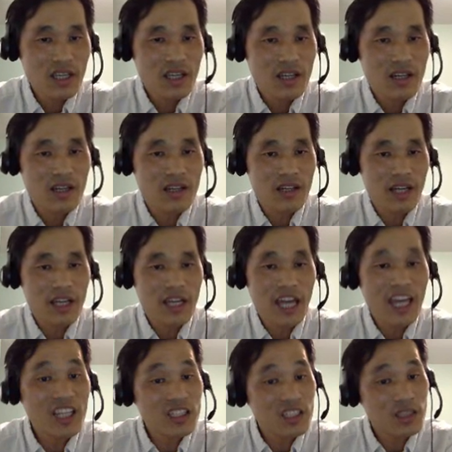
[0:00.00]
and
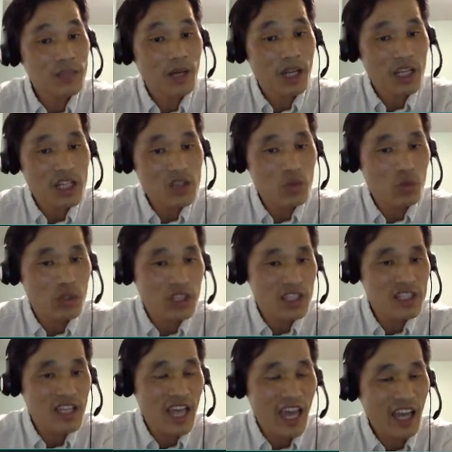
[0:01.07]
At minus 1
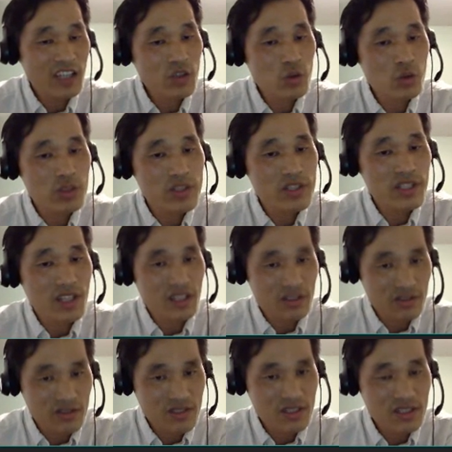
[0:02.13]
is actual
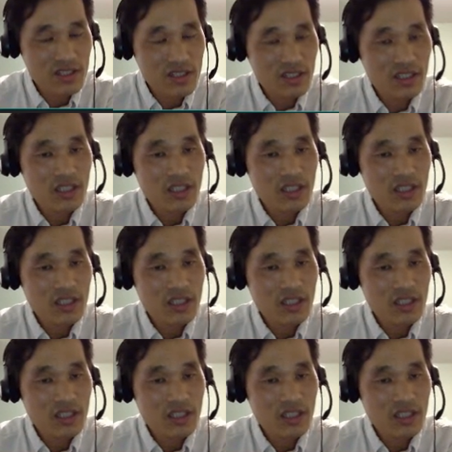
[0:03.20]
sales